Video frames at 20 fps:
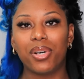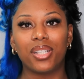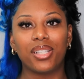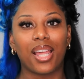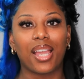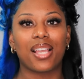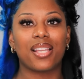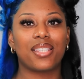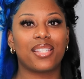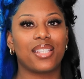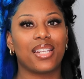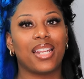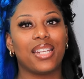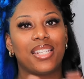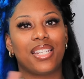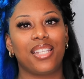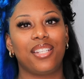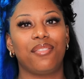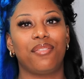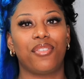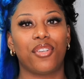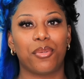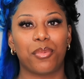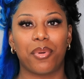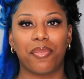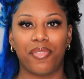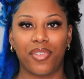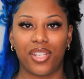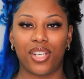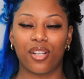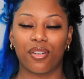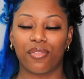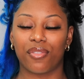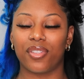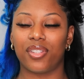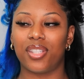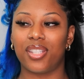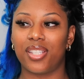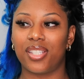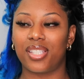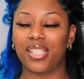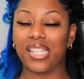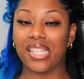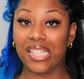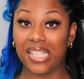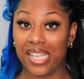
but like i said i didn't film a video for this